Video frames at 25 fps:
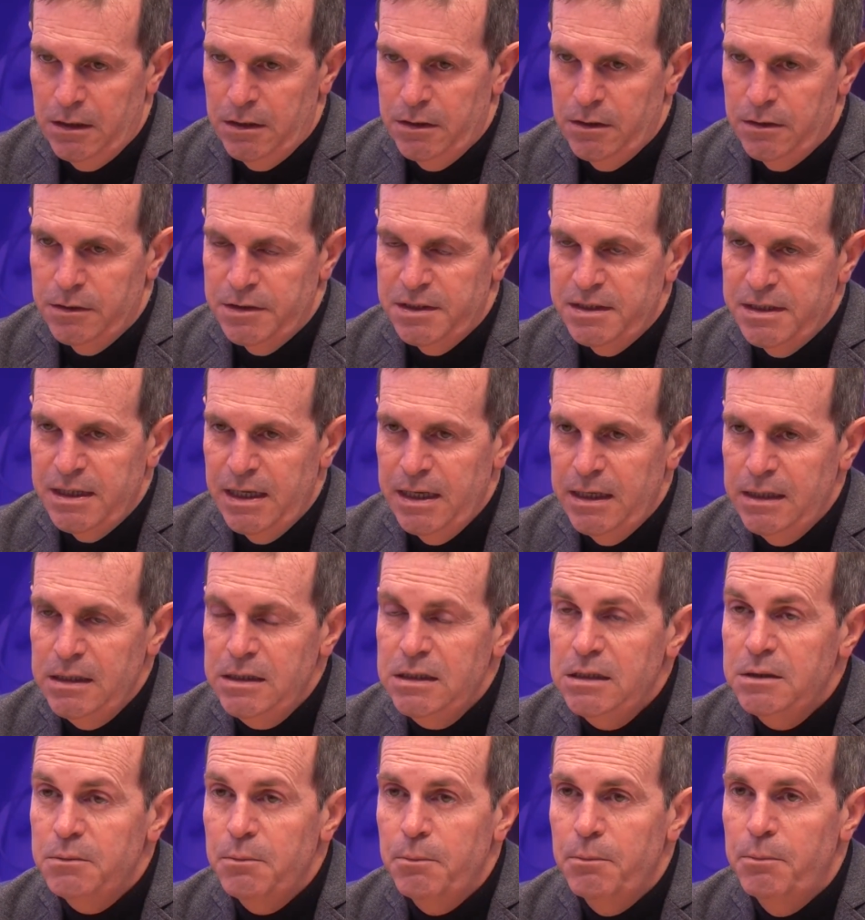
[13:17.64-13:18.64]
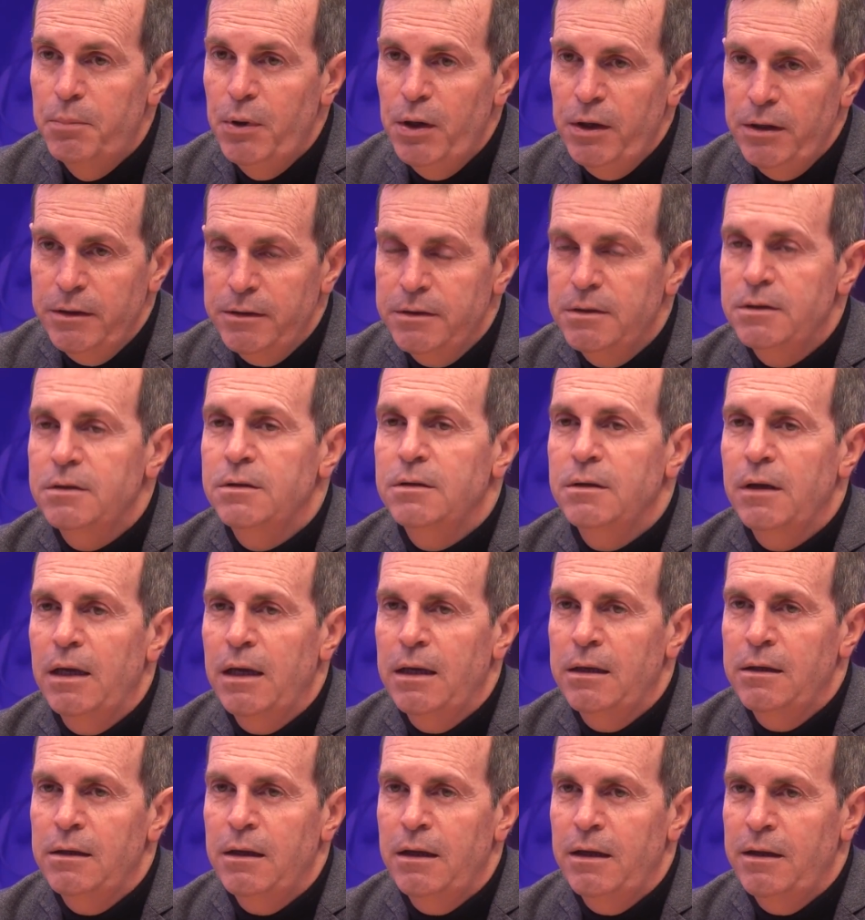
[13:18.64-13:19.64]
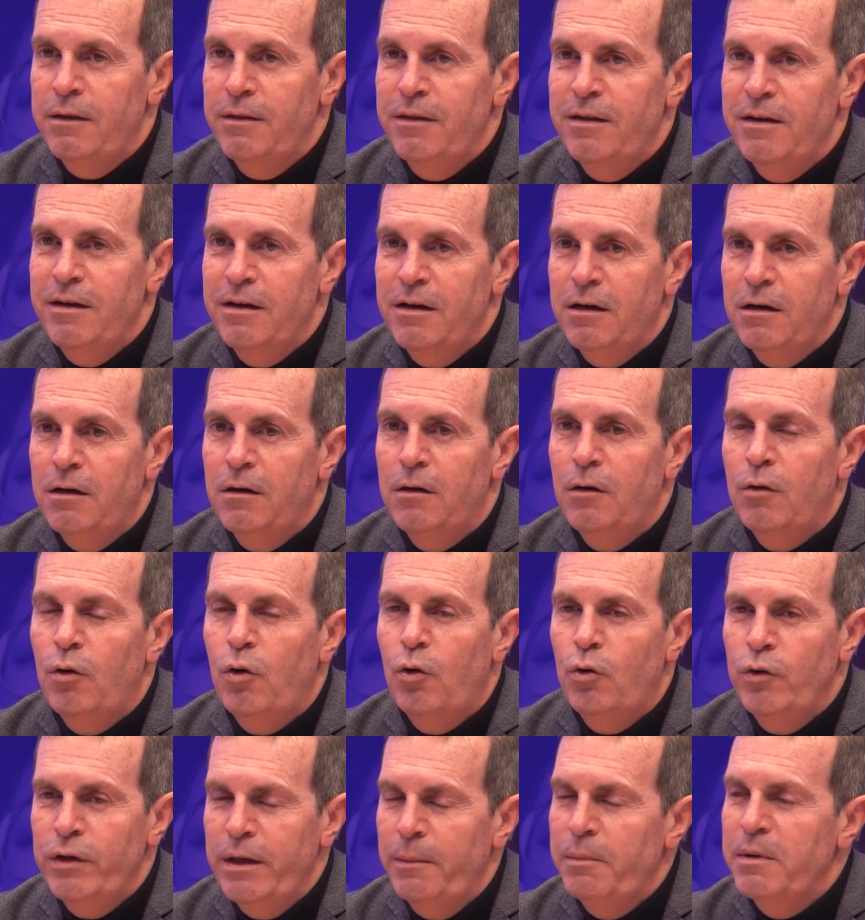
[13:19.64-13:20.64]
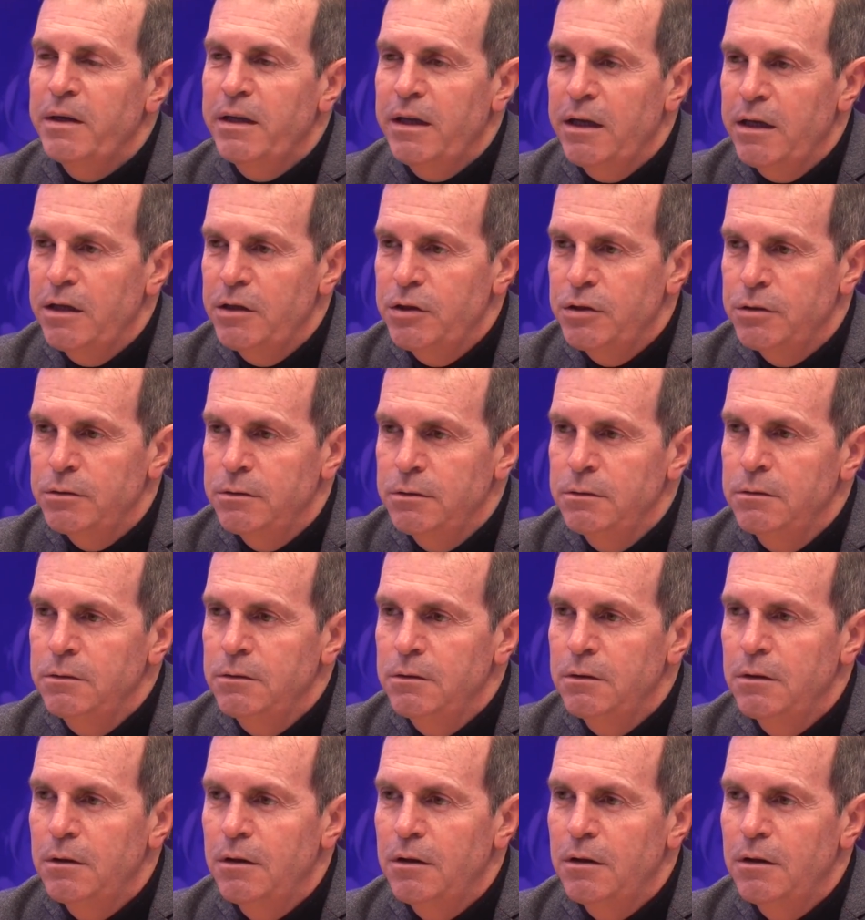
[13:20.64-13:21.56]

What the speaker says: said, but and they are on application.